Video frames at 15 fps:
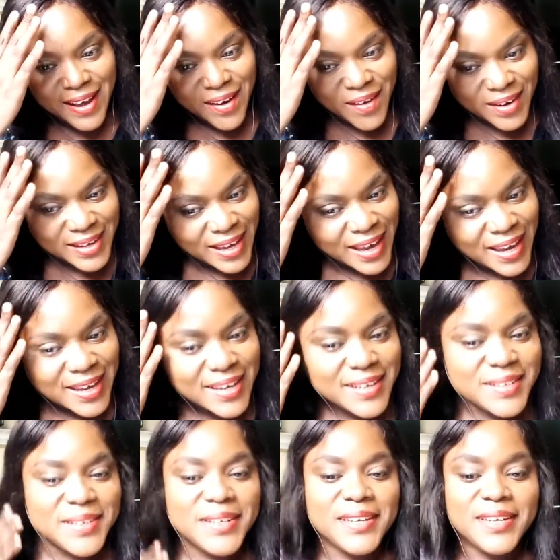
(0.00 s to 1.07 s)
okay.
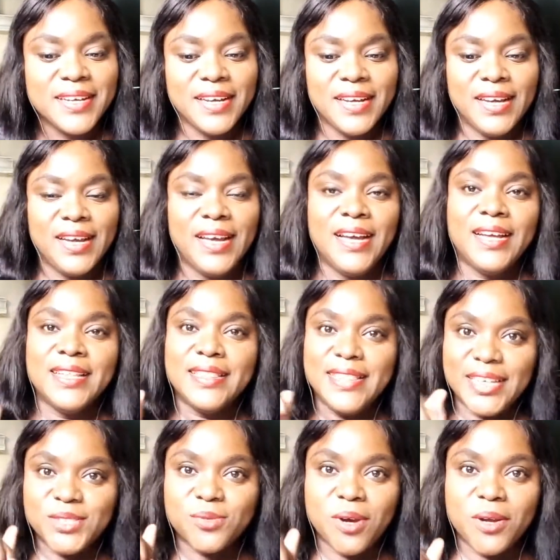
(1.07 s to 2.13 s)

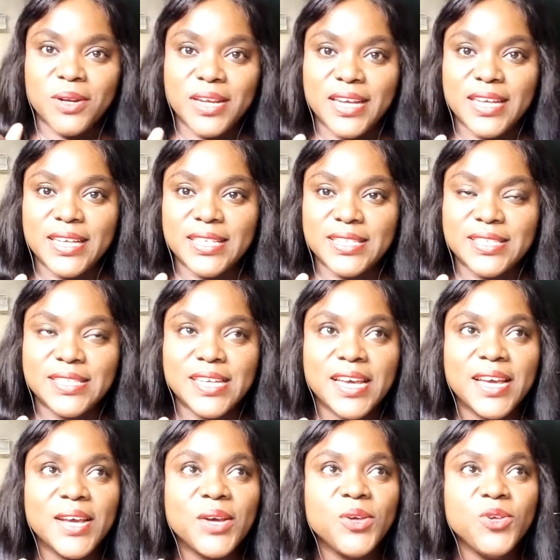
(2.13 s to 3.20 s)
This one is
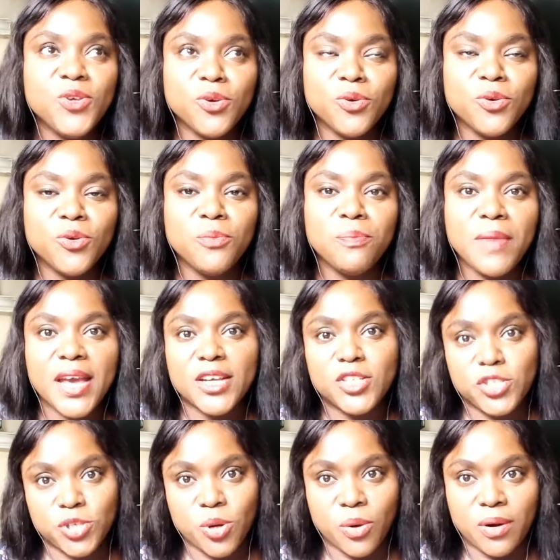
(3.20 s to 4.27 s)
you make
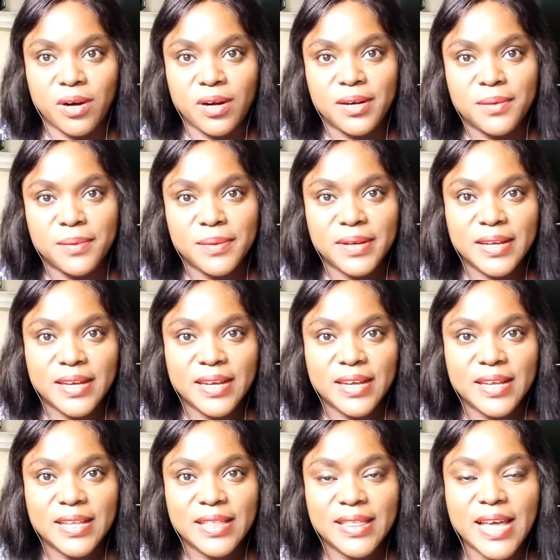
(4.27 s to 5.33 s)
sure
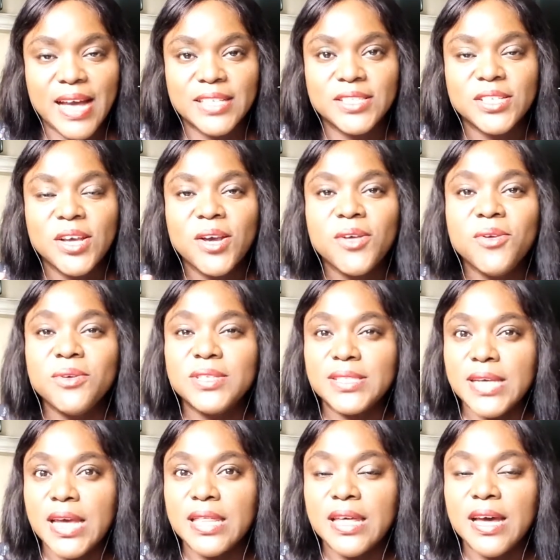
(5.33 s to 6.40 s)
that you
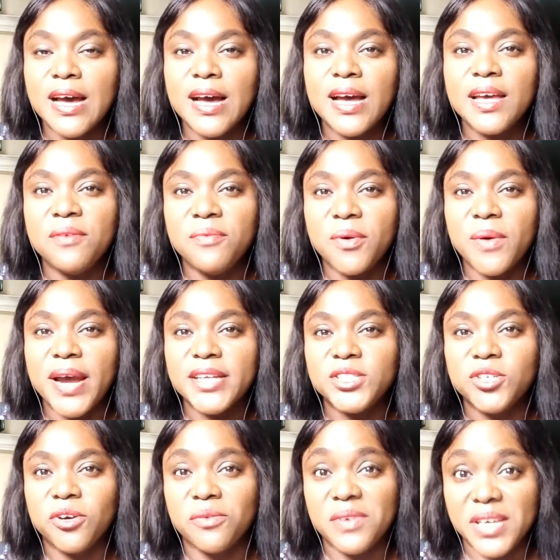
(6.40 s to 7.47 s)
send her a
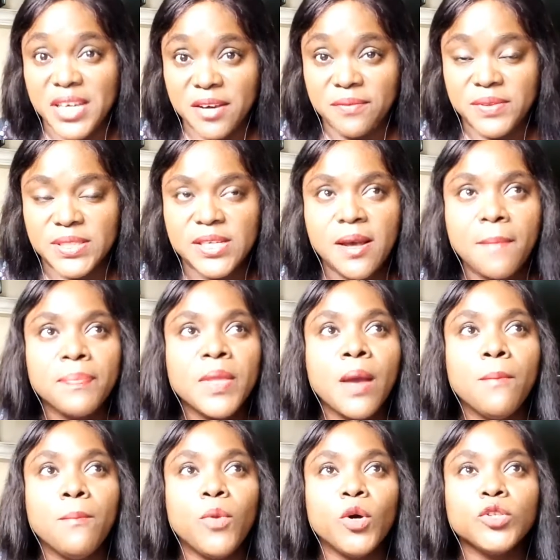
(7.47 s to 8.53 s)
variety of gifts
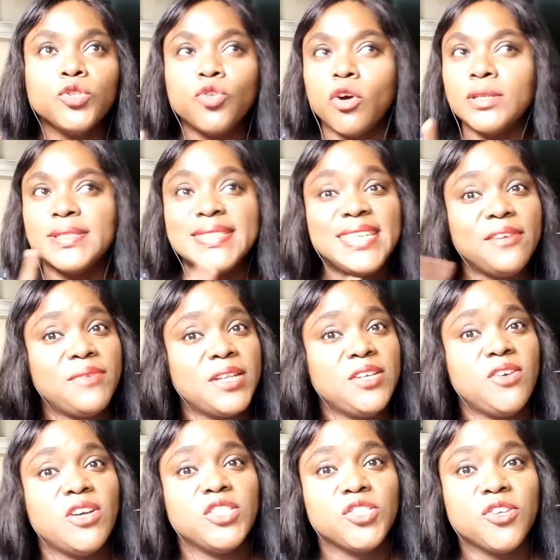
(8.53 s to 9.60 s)
but don't give any
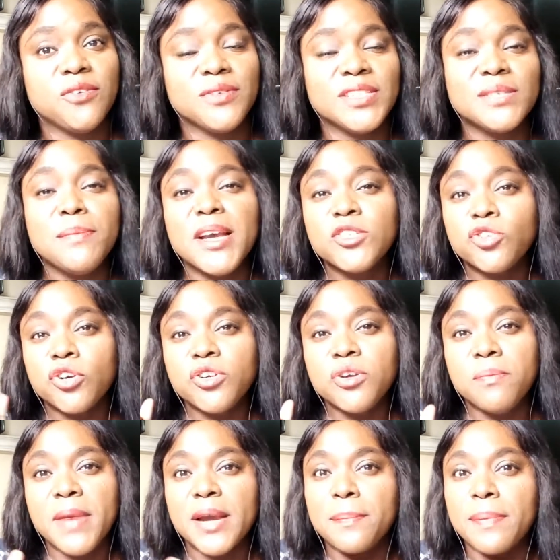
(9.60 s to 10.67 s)
excuses. Make sure you
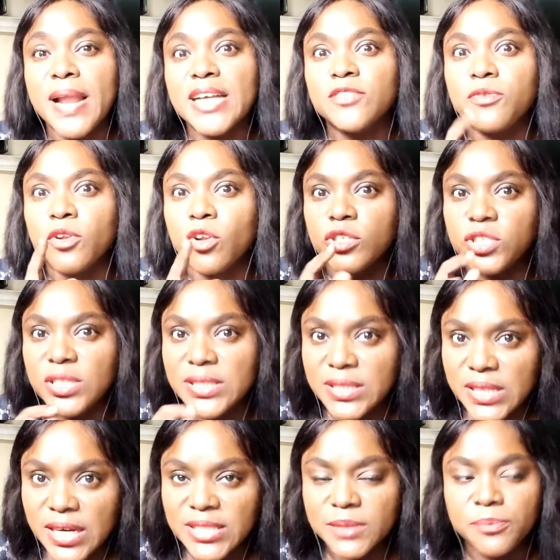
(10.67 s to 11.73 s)
make plans for
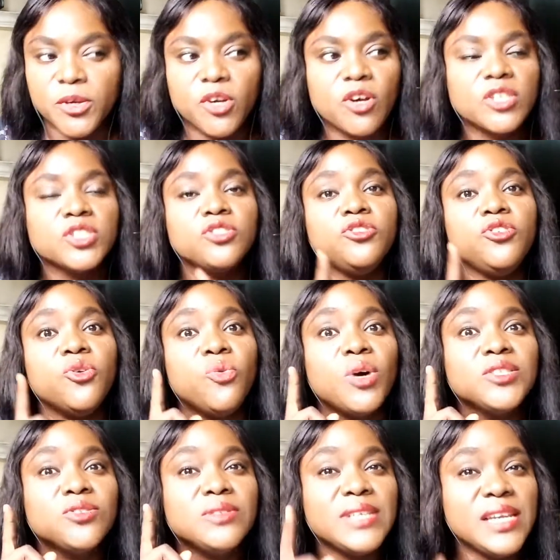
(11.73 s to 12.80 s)
logistics because you
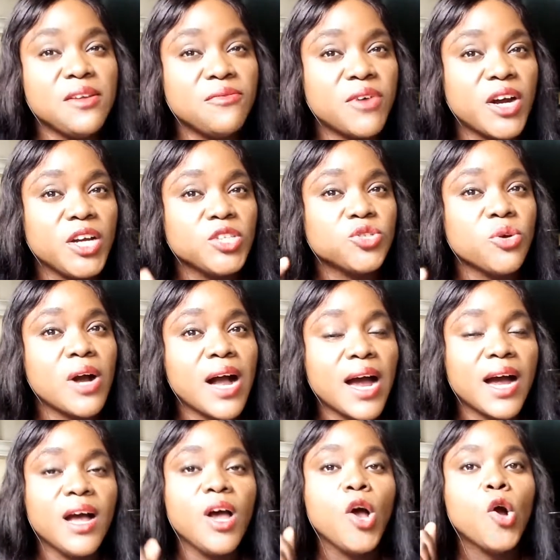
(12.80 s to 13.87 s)
want to deliver it to
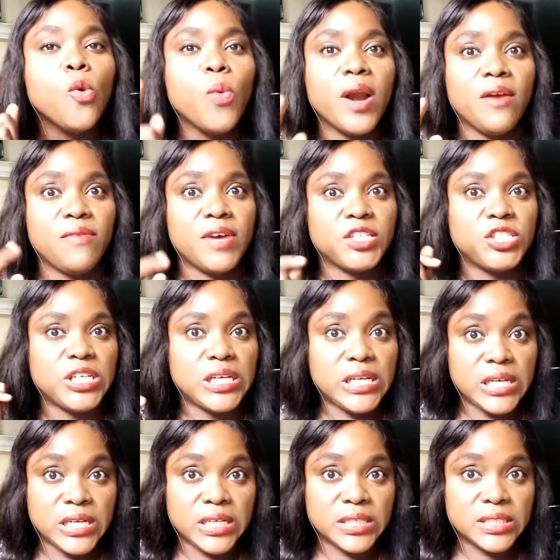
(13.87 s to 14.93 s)
her wherever she
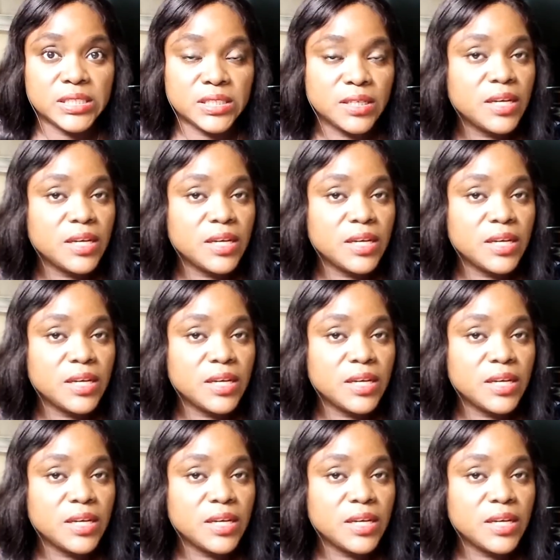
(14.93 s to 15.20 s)
is.